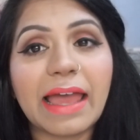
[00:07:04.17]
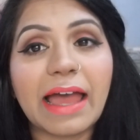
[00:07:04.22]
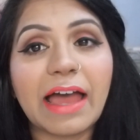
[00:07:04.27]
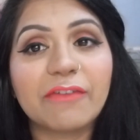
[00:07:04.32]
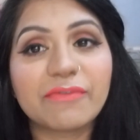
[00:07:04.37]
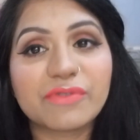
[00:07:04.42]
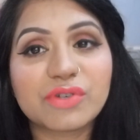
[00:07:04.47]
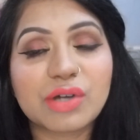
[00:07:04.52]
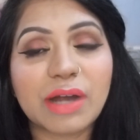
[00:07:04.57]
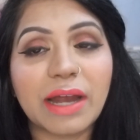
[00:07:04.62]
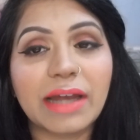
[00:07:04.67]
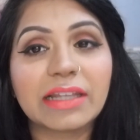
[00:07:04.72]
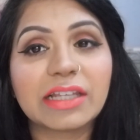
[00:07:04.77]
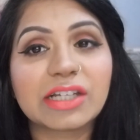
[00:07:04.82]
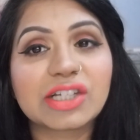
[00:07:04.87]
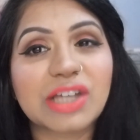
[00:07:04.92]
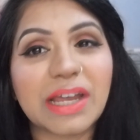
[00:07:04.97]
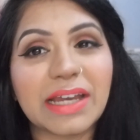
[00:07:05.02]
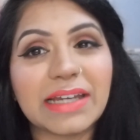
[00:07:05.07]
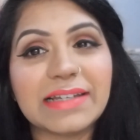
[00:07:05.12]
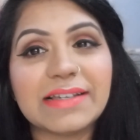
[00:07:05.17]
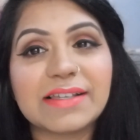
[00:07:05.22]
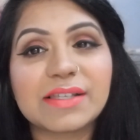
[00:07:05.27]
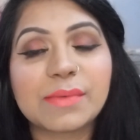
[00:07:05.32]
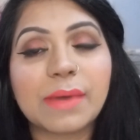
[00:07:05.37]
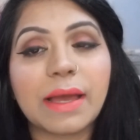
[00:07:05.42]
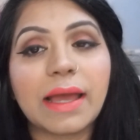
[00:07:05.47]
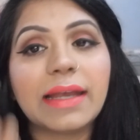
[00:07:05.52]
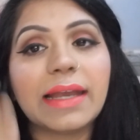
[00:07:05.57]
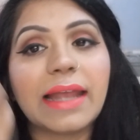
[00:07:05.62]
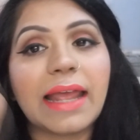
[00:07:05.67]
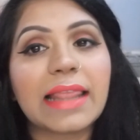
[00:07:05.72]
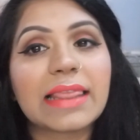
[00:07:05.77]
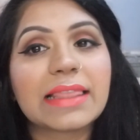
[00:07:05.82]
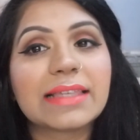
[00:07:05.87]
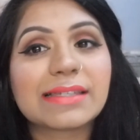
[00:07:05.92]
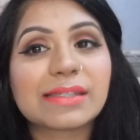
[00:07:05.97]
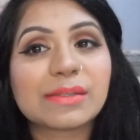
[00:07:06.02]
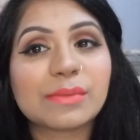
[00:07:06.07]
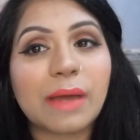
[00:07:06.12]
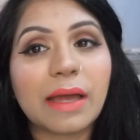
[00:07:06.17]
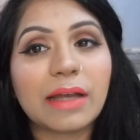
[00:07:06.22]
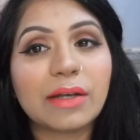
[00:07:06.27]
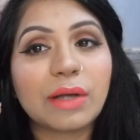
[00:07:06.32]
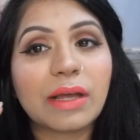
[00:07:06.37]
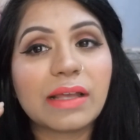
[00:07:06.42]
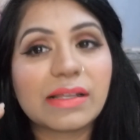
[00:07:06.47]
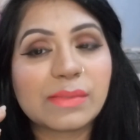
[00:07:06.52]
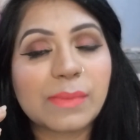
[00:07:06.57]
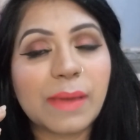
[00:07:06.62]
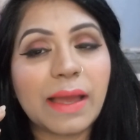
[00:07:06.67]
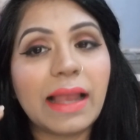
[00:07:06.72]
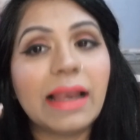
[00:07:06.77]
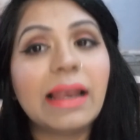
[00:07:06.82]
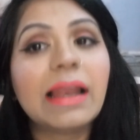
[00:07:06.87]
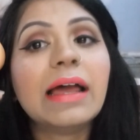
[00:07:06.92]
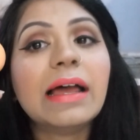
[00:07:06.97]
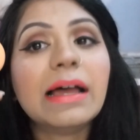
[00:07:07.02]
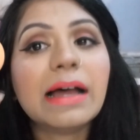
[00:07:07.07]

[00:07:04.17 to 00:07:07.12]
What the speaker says: have tried the Chinese one and this one as well.